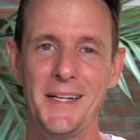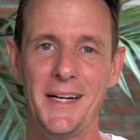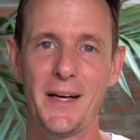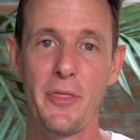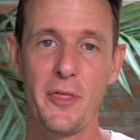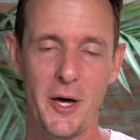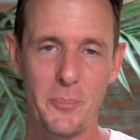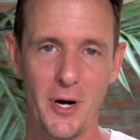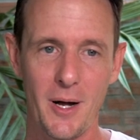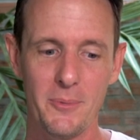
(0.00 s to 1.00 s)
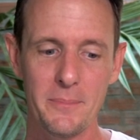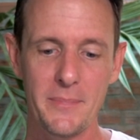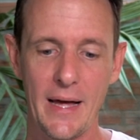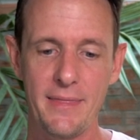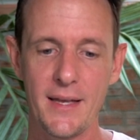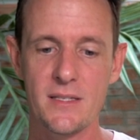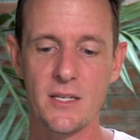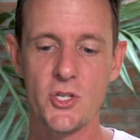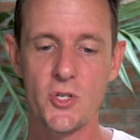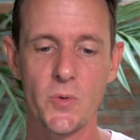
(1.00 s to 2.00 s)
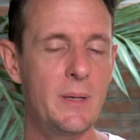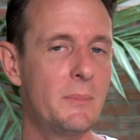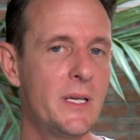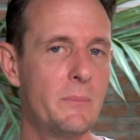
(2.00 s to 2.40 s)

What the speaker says: thought problem. I think it's extremely